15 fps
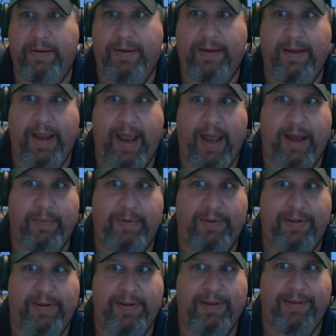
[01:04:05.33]
Yeah, but
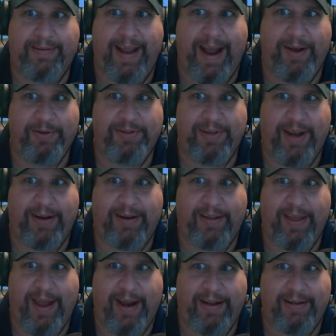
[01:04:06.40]
the downside of
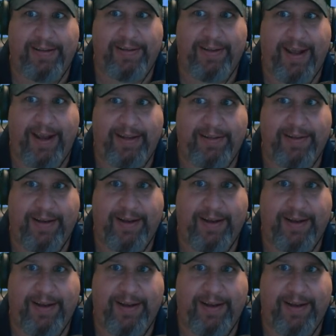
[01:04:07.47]
that is that